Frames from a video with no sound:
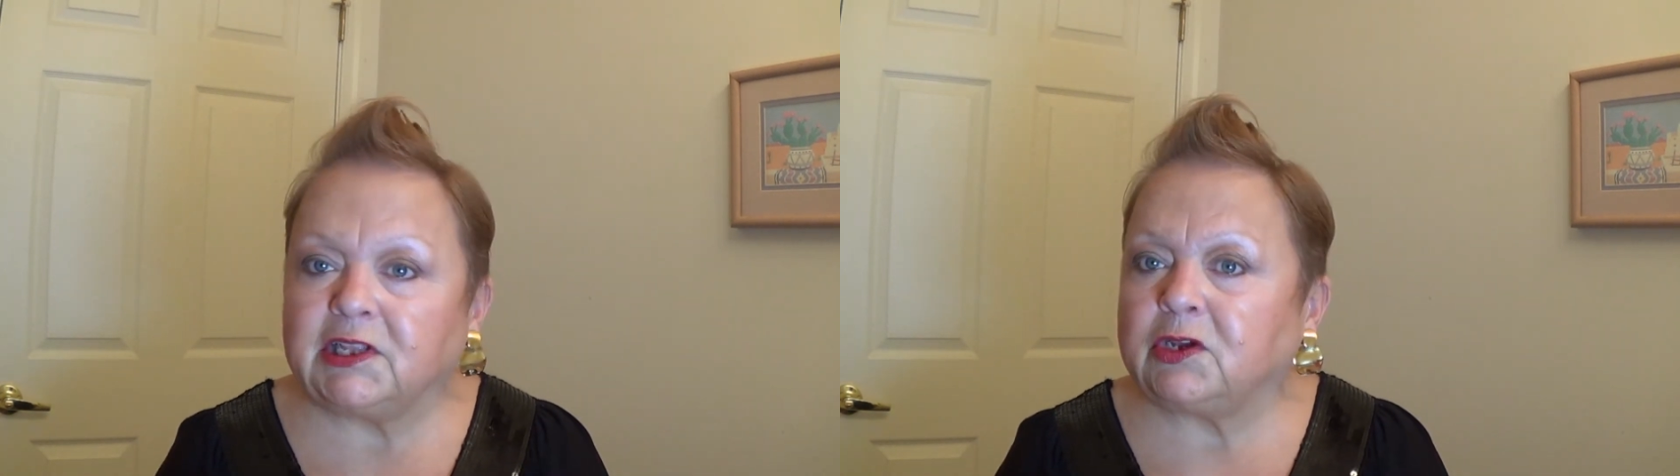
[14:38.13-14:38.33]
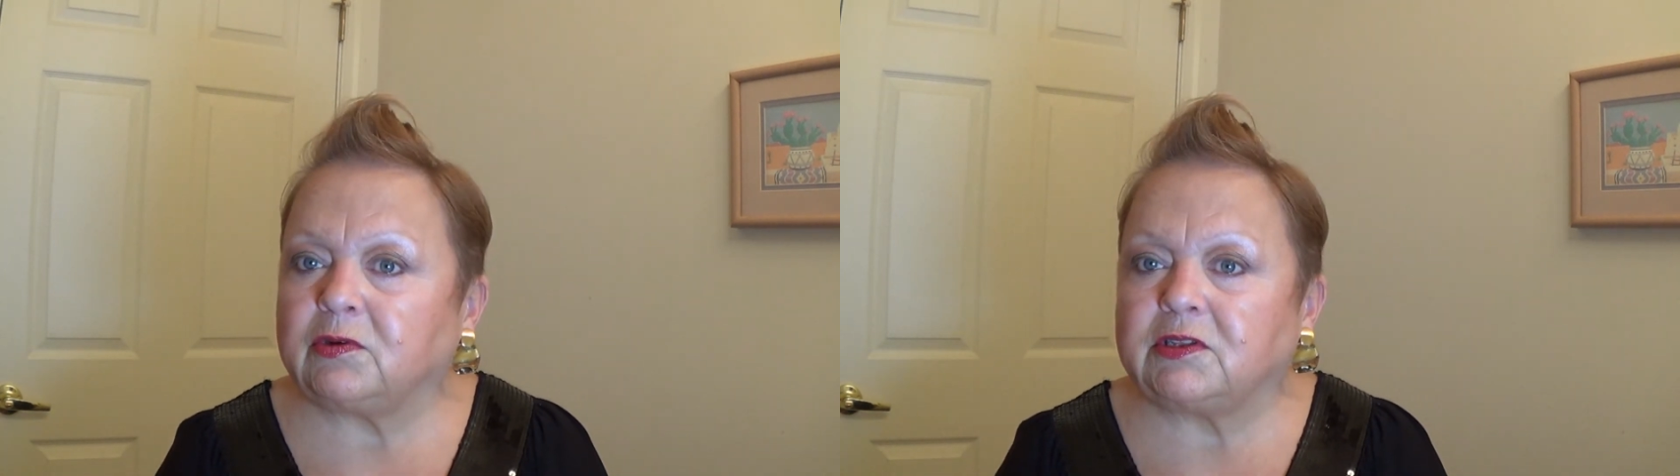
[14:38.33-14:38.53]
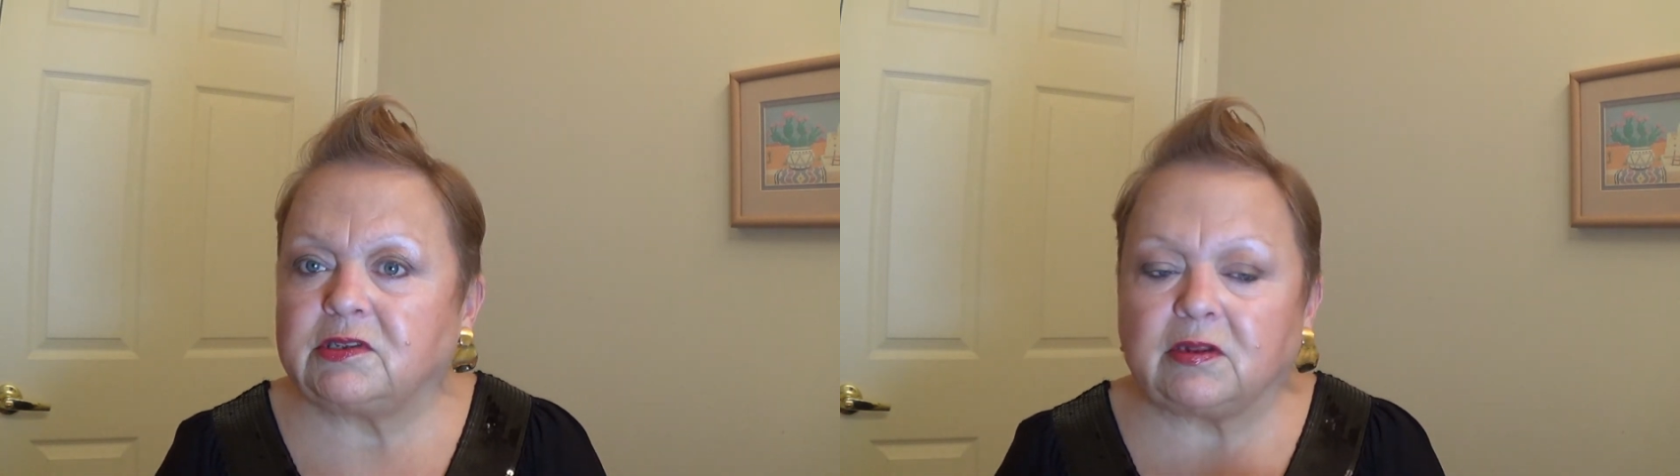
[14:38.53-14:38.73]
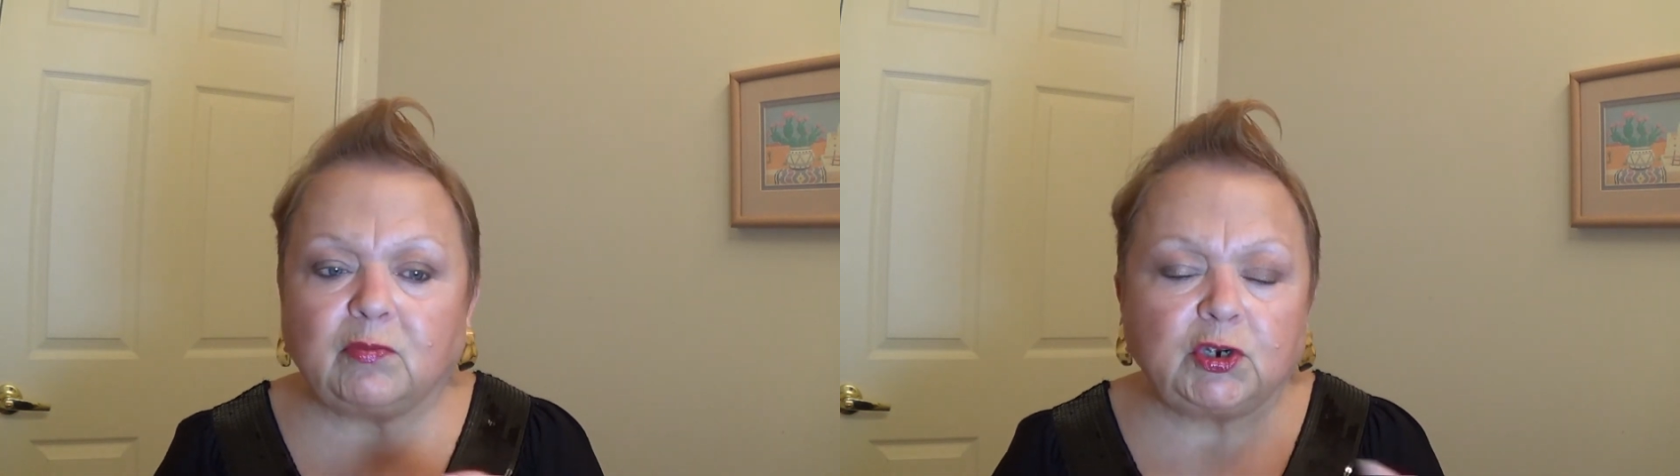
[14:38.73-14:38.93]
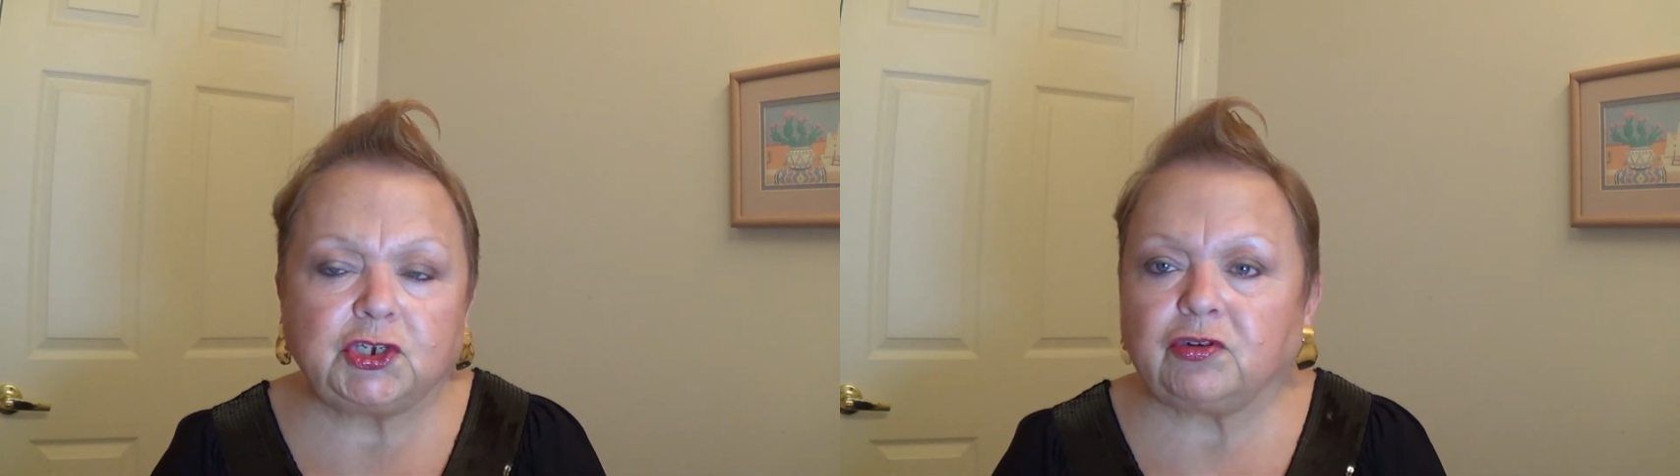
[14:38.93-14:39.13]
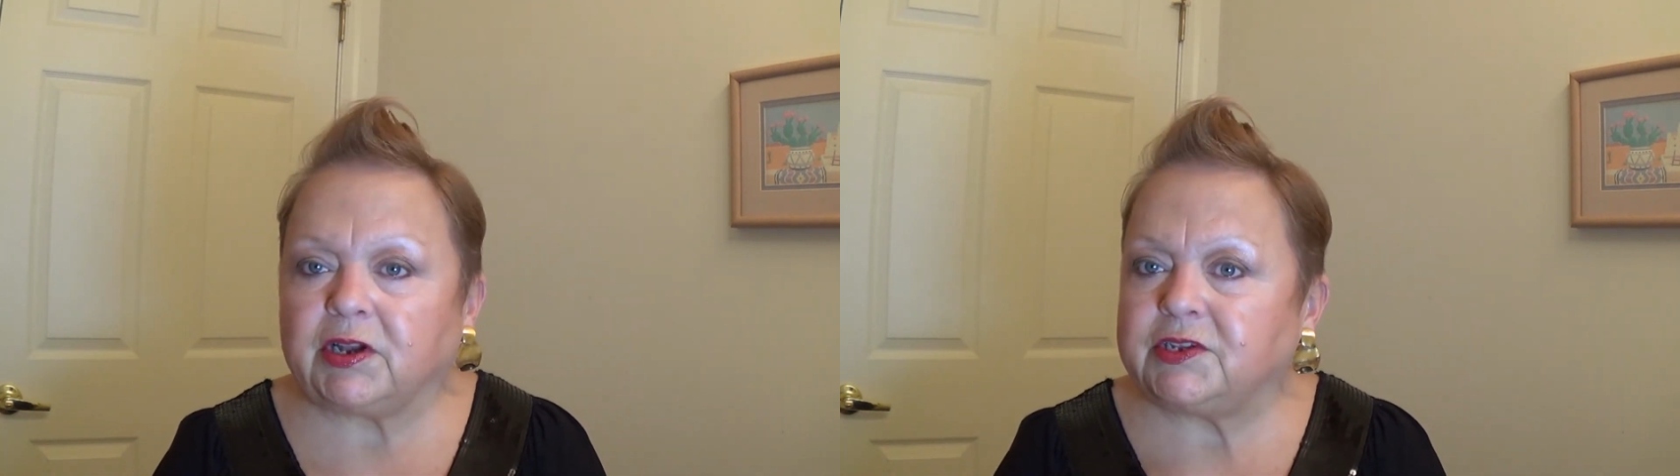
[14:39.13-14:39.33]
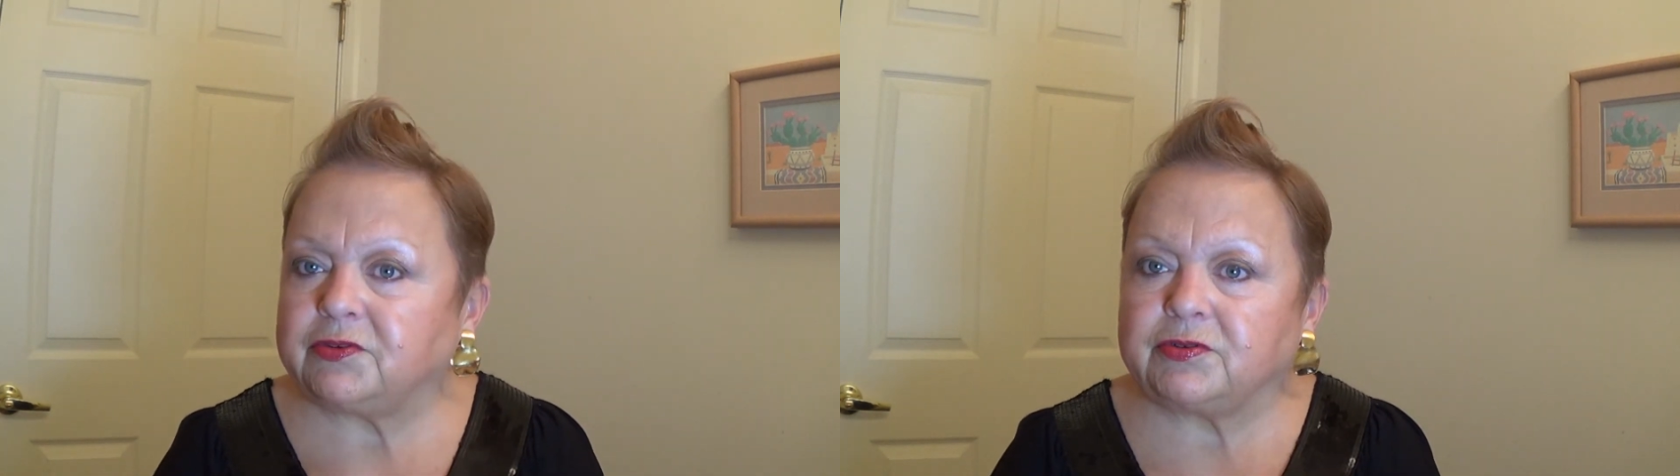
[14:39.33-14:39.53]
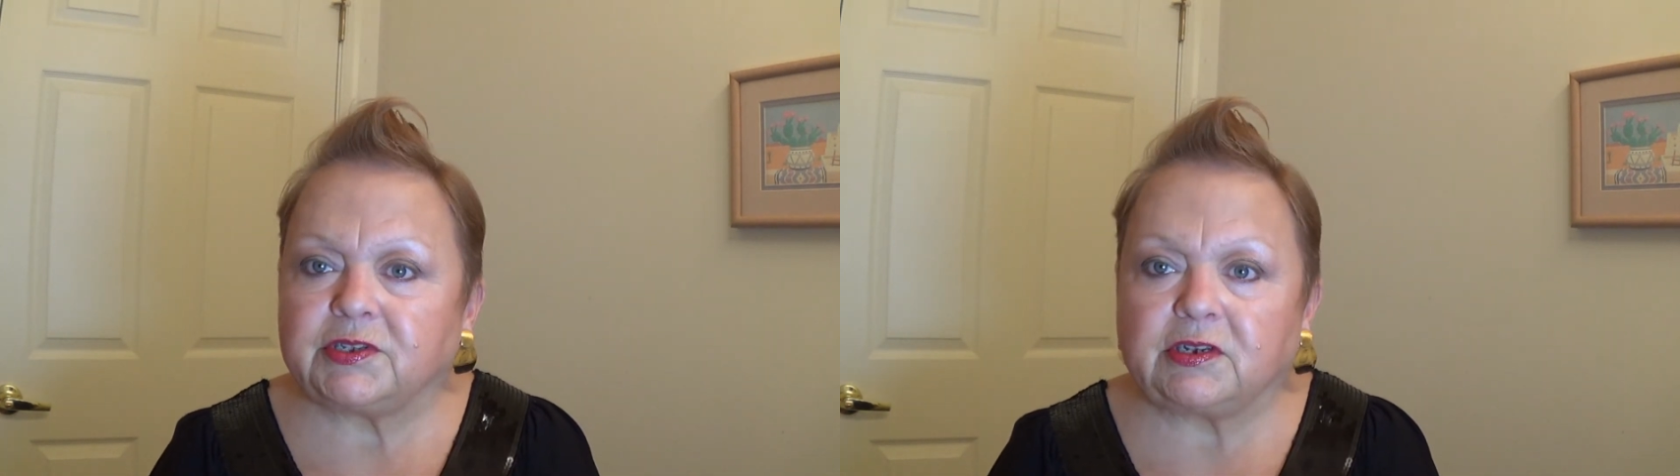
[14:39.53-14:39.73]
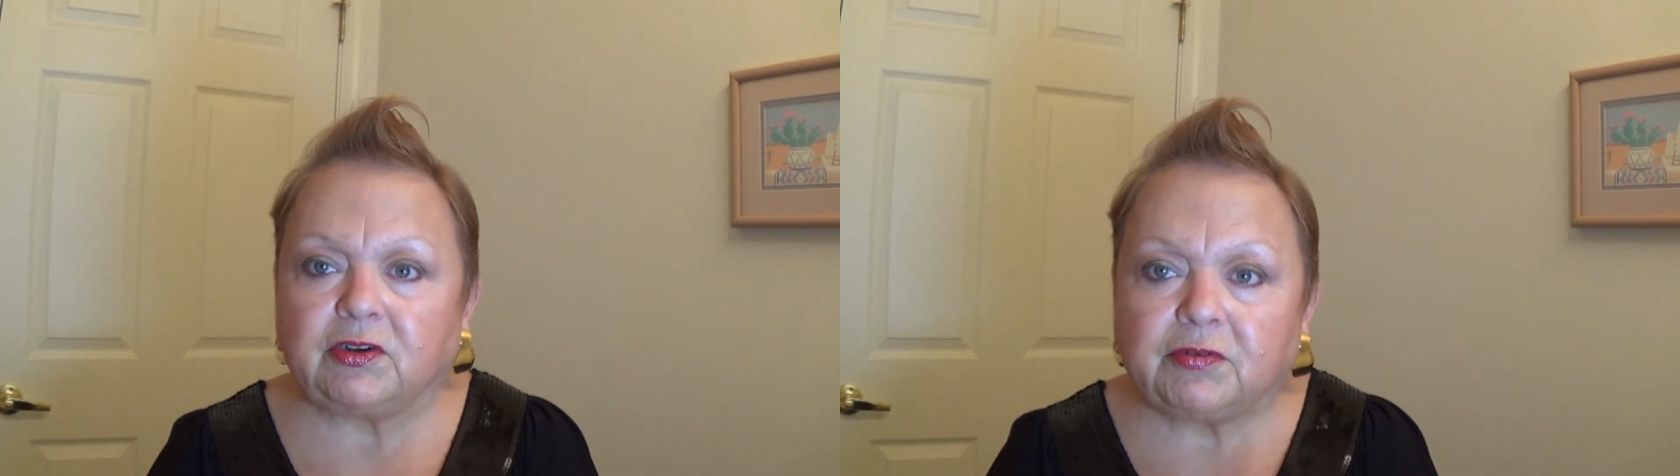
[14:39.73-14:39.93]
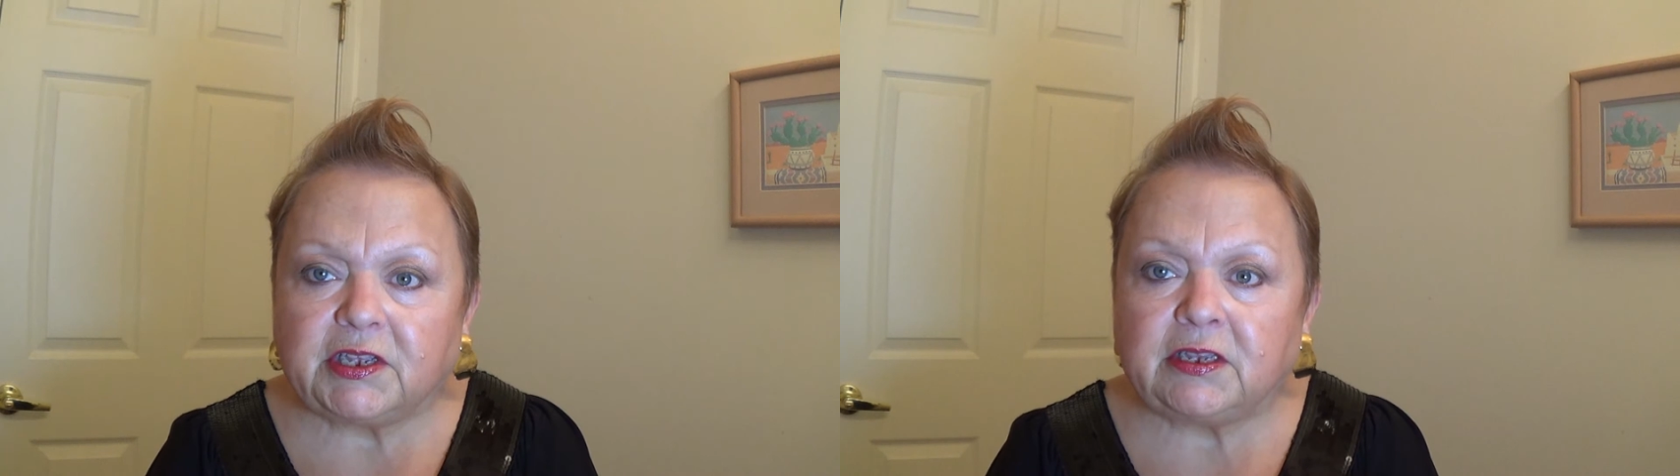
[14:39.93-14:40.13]
liquids and moisturizers
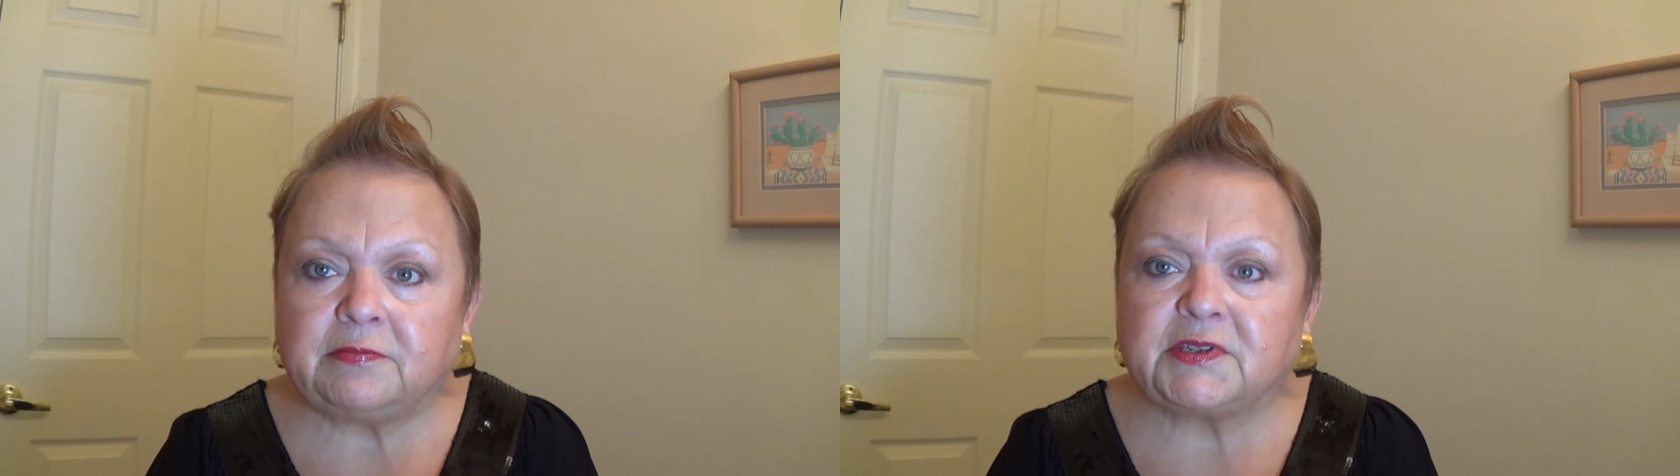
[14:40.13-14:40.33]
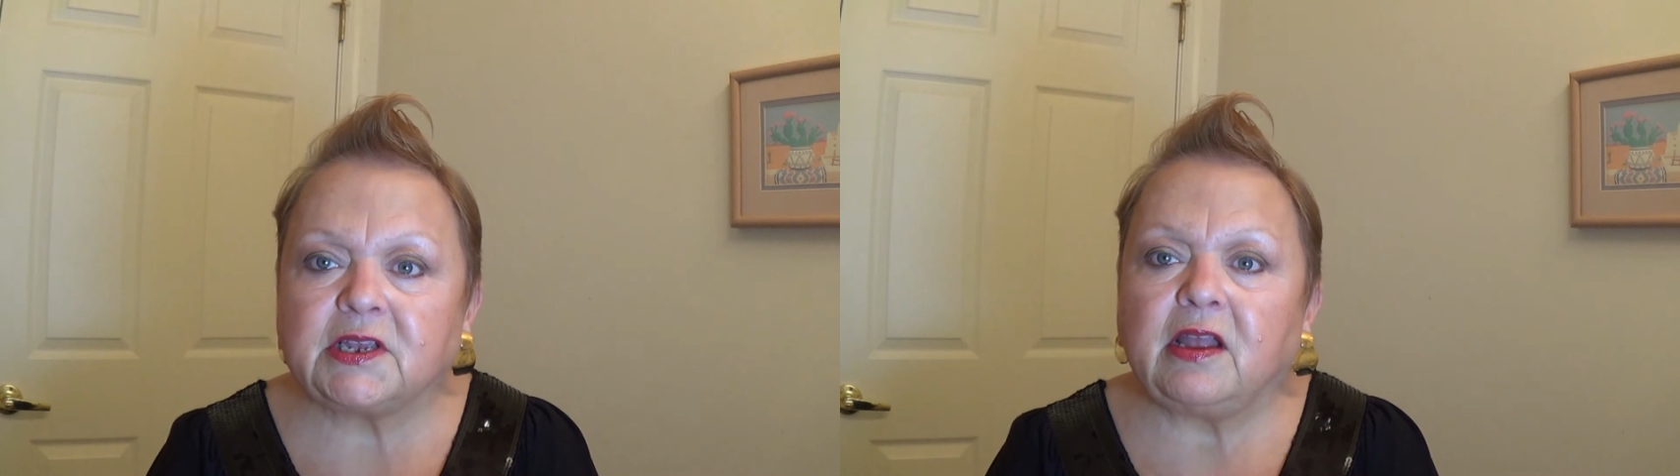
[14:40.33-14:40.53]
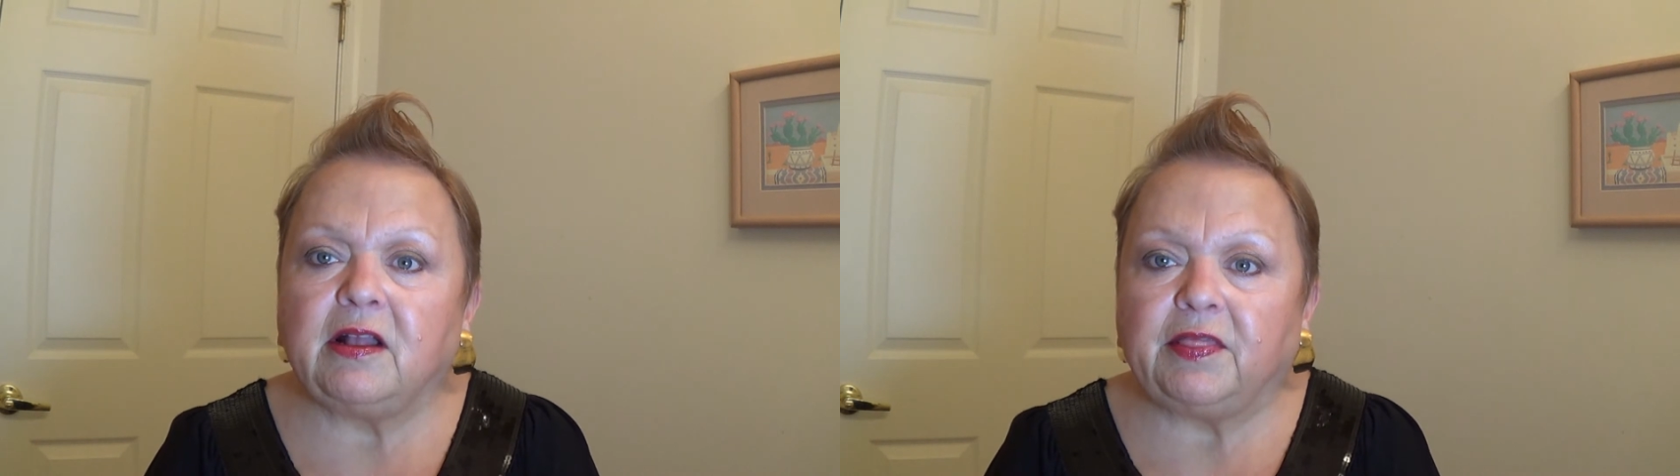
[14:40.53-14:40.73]
and creams